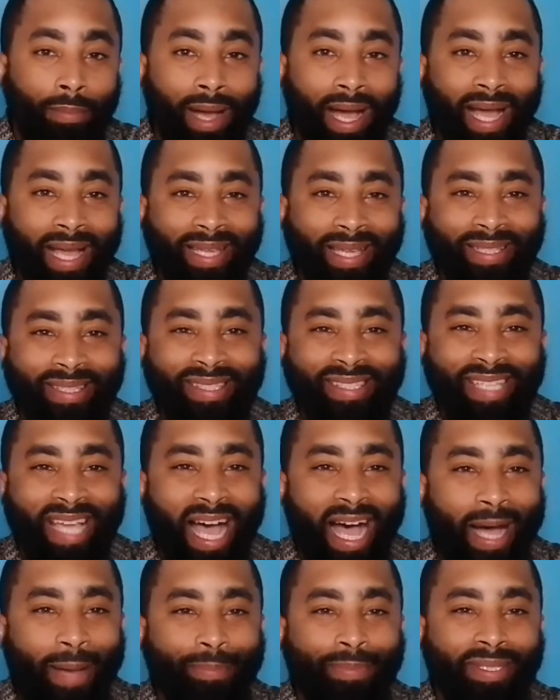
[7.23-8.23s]
my
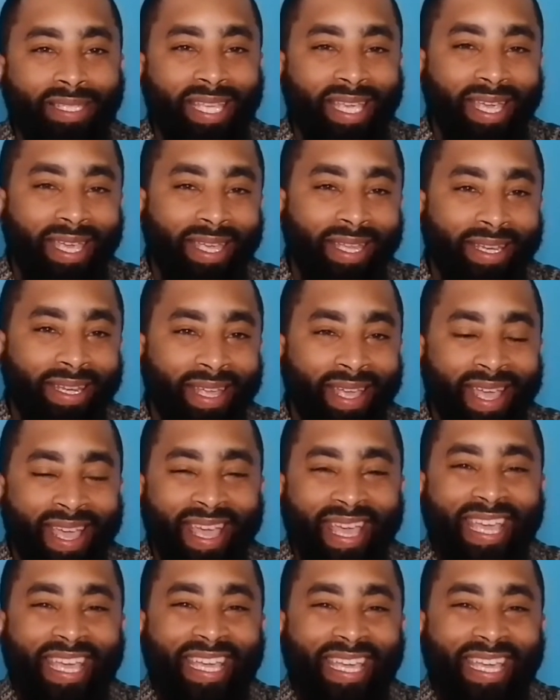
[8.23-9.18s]
top 10